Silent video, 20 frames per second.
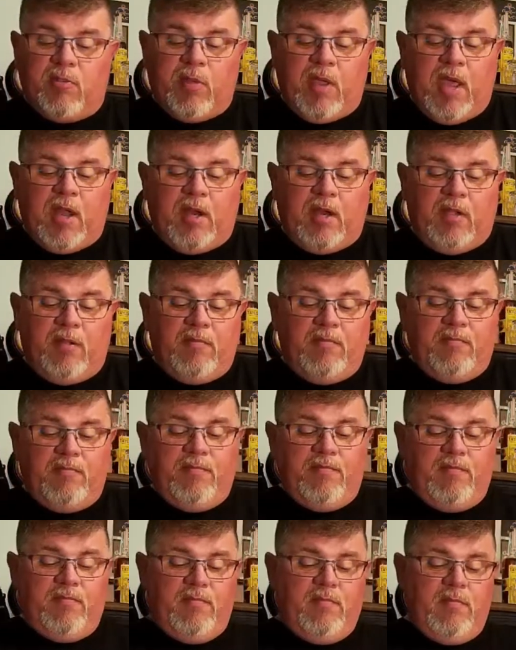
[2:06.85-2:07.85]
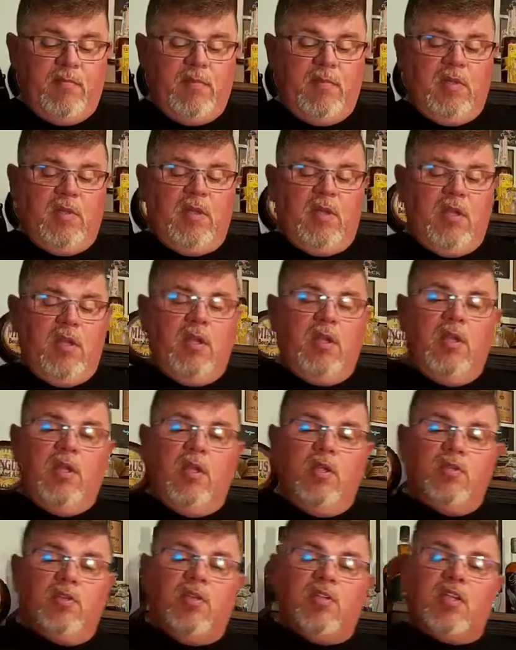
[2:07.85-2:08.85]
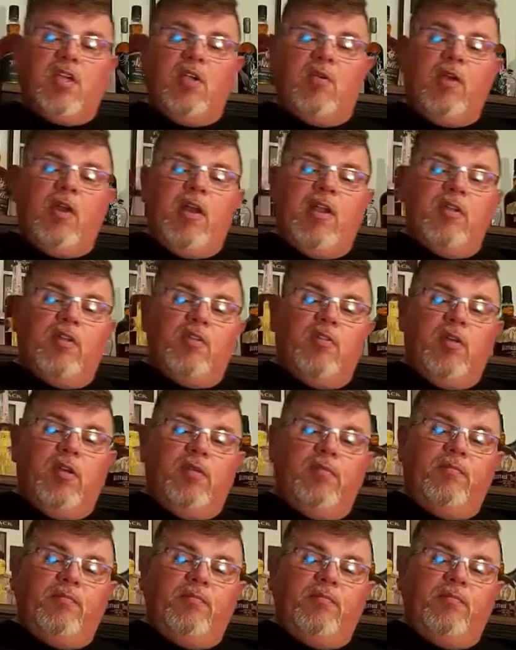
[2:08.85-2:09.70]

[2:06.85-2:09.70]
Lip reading: Canada. So let's get right into it.